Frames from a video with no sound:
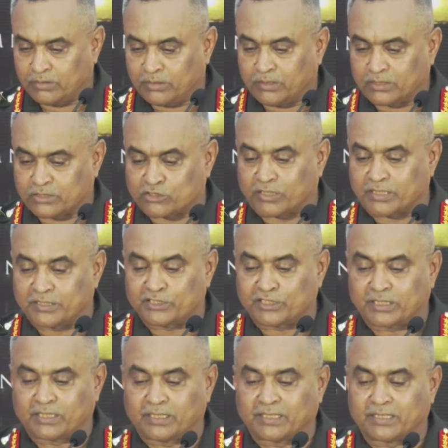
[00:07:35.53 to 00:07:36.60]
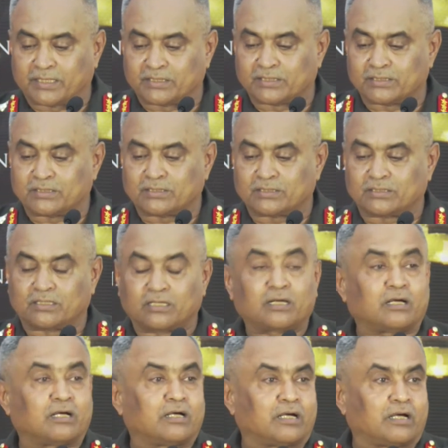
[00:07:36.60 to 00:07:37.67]
Strategic linkages
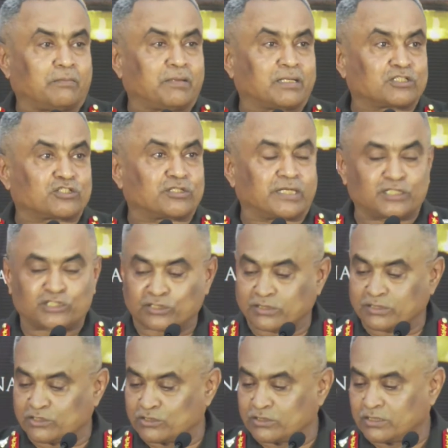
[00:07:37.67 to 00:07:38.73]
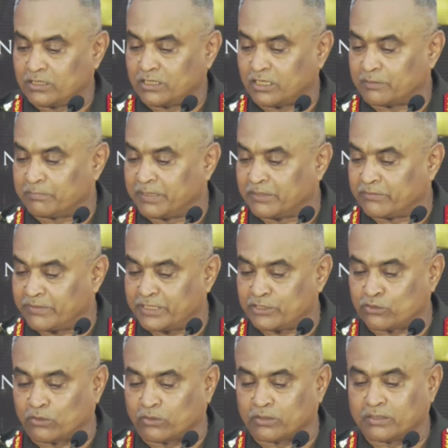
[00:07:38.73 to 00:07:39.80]
amongst nations are being
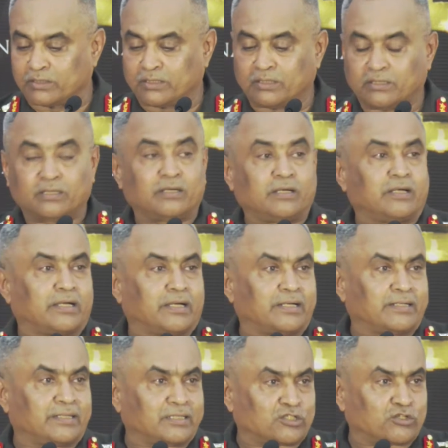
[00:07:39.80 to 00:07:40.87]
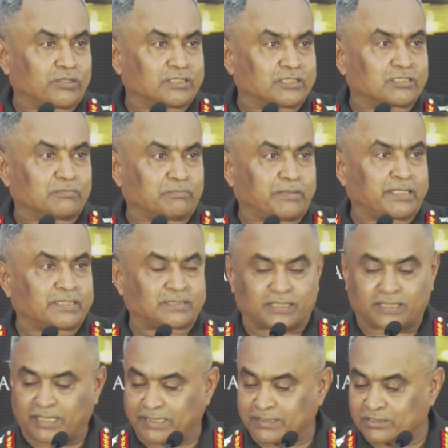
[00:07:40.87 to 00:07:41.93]
redrawn and interest-based
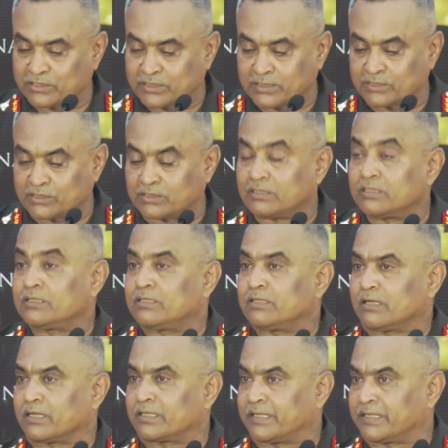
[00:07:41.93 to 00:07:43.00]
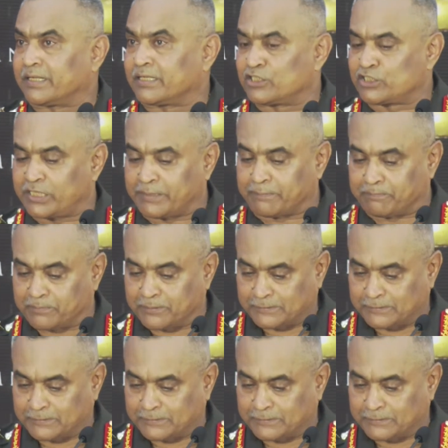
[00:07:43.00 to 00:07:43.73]
alliances are taking shape.